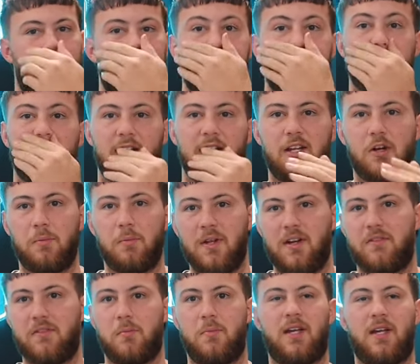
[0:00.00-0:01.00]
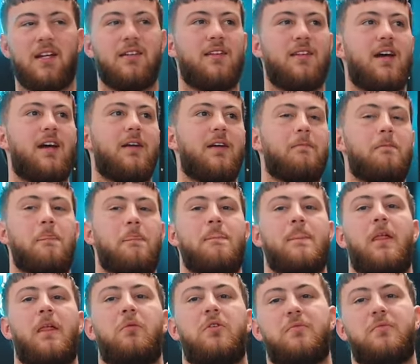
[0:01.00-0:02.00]
it's a little bit of a bigger day,
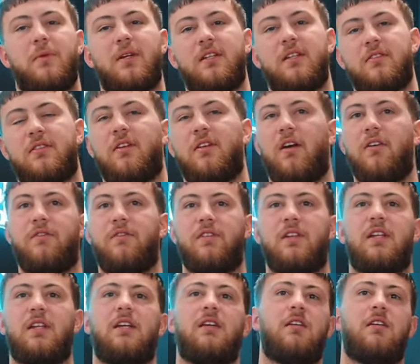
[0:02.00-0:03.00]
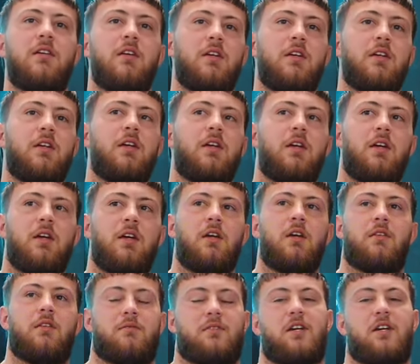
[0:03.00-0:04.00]
which means hopefully,
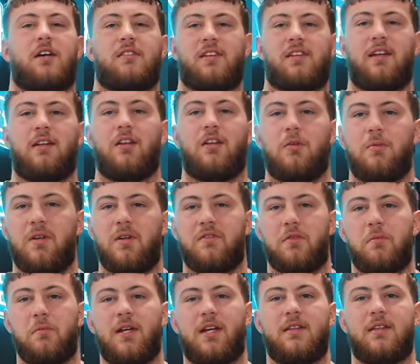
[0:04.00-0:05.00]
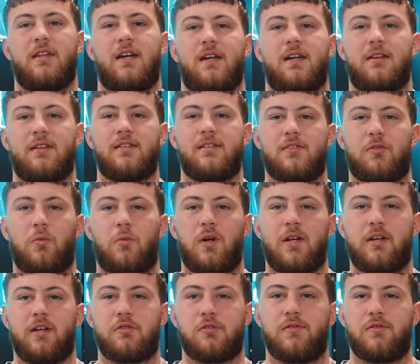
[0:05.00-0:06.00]
I say a little bit of a bigger day, it's
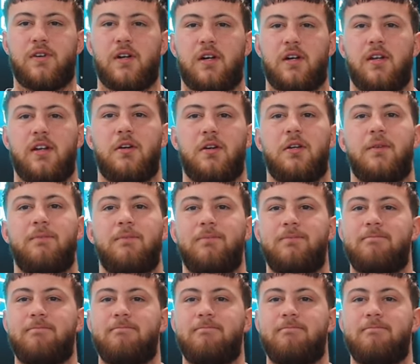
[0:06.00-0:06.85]
one extra fucking hour.